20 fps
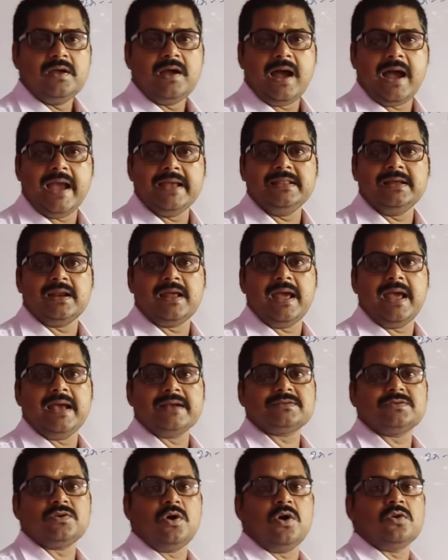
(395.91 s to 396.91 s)
either
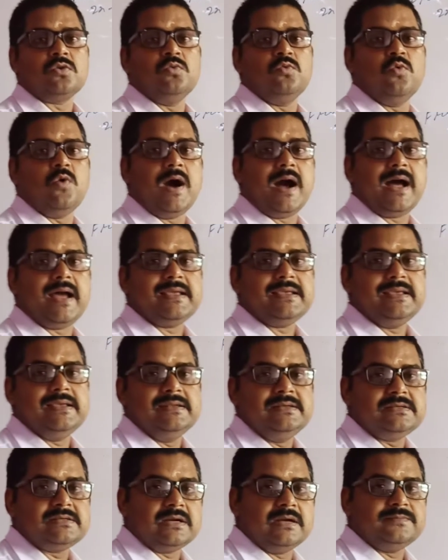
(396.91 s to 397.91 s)
x or y
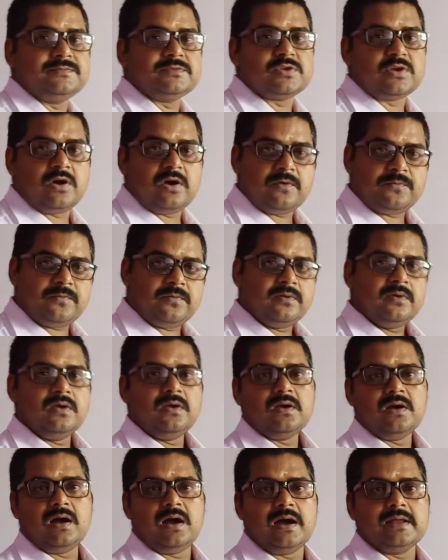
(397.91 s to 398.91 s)
in terms of
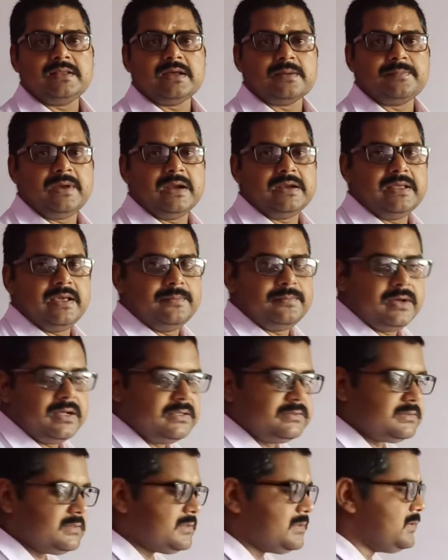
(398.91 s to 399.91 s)
other
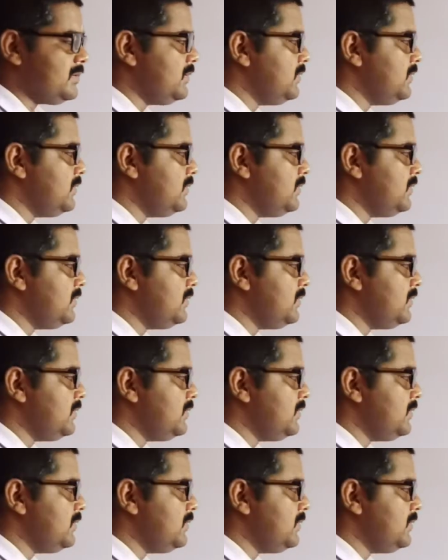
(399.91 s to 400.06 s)
variables.